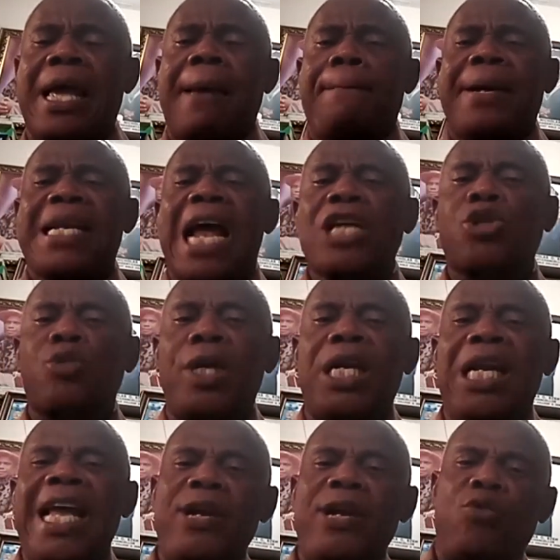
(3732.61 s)
But as we
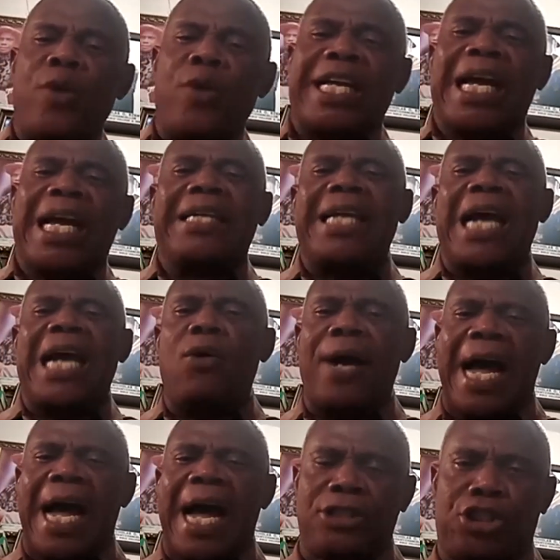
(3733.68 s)
learn, we can now
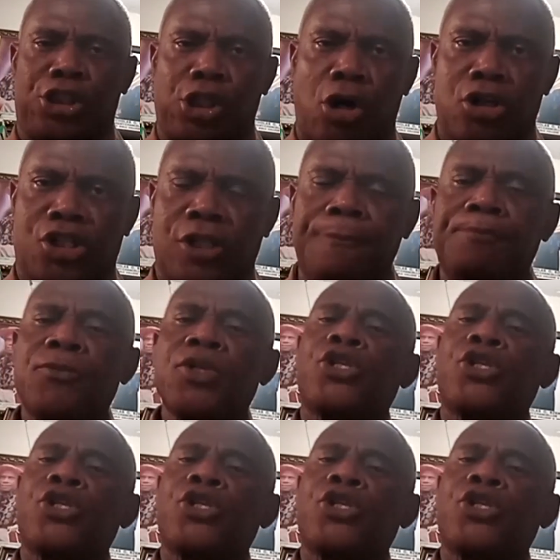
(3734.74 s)
adjust.